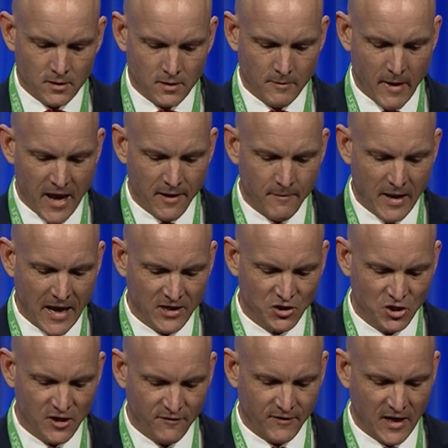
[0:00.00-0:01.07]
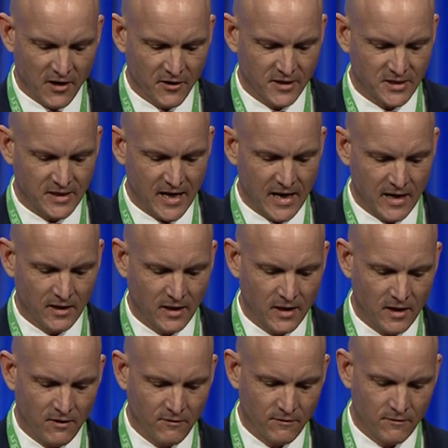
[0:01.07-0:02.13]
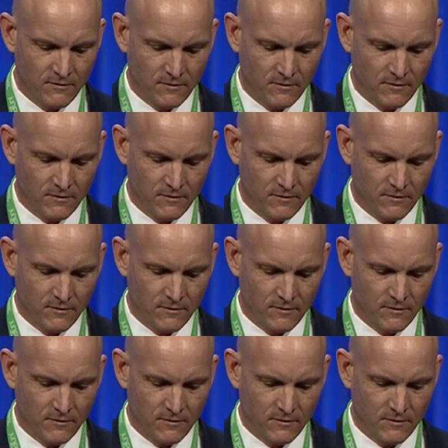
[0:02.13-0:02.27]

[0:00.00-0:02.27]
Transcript: Command Mass Chief Gary Stanley